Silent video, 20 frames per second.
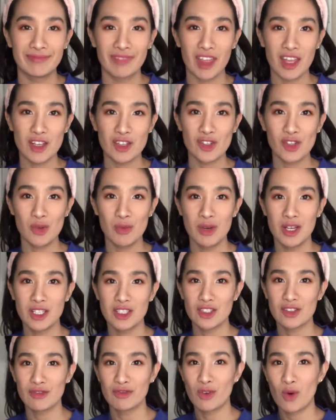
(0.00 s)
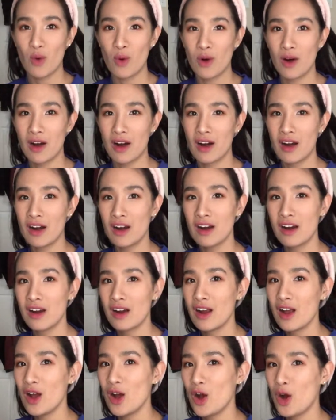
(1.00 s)
Thanks so much for
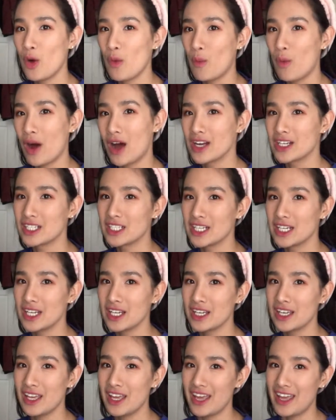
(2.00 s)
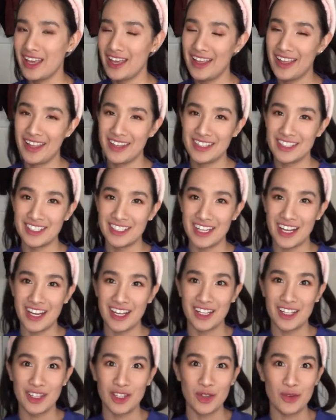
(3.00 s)
watching and
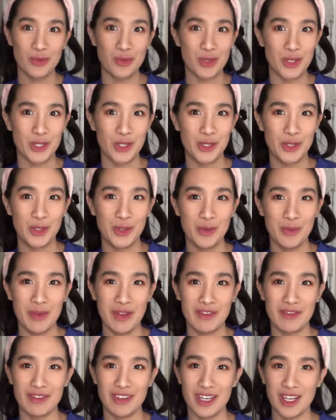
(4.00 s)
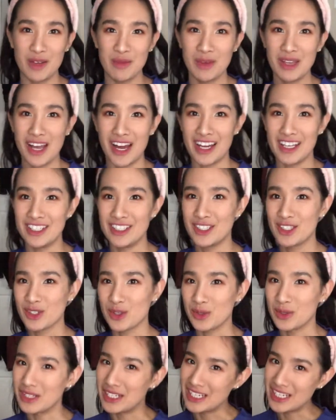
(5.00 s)
staying in the room and feeding me ice
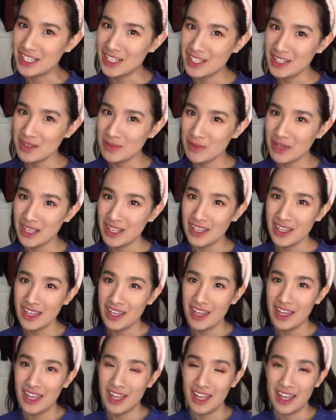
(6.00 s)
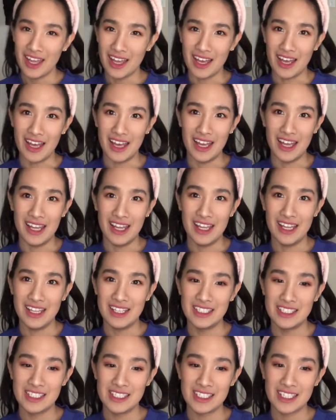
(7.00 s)
cream.
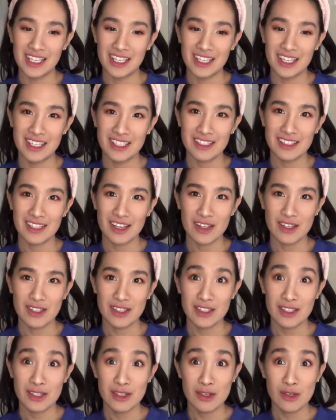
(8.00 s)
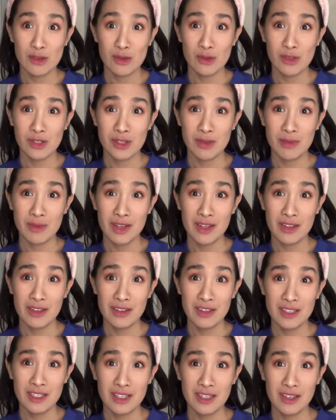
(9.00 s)
And I guess I'll see you some
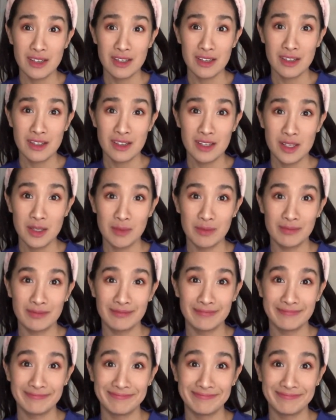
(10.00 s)
other time.